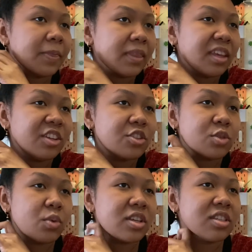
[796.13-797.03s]
It just
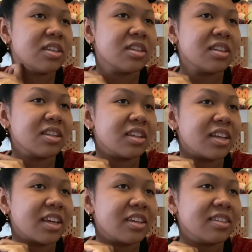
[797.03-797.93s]
wasn't
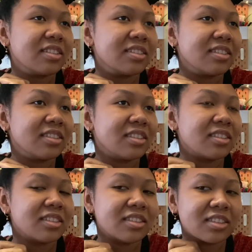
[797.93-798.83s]
like,
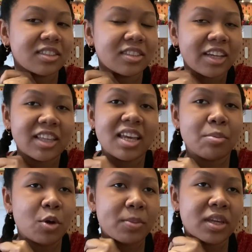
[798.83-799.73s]
at that
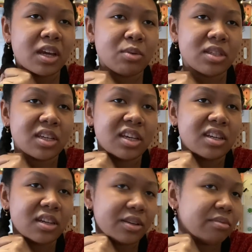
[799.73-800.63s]
moment, I was like,
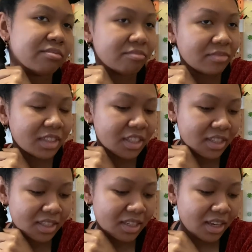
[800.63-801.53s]
no,
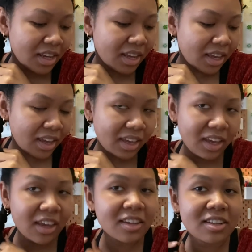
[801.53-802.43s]
this, I
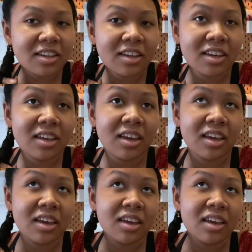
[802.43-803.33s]
can't.
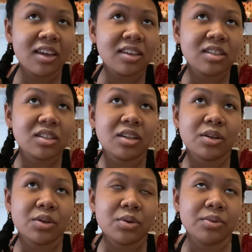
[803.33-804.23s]

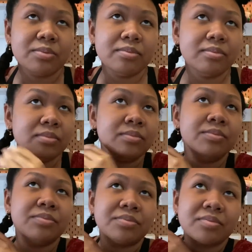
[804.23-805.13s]
So,
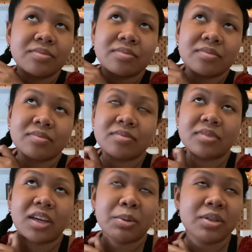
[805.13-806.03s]

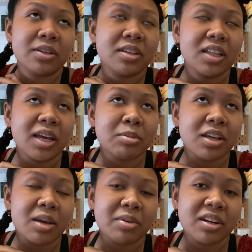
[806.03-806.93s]
I was on the
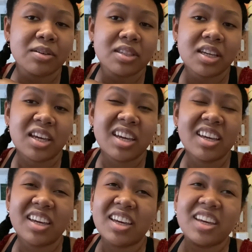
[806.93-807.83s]
laptop and I was like,
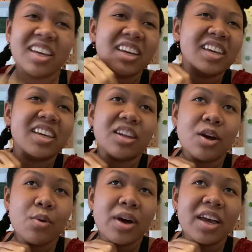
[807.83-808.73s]
you
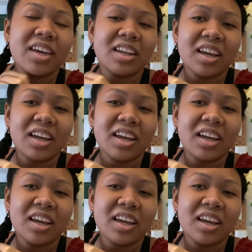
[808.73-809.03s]
know what?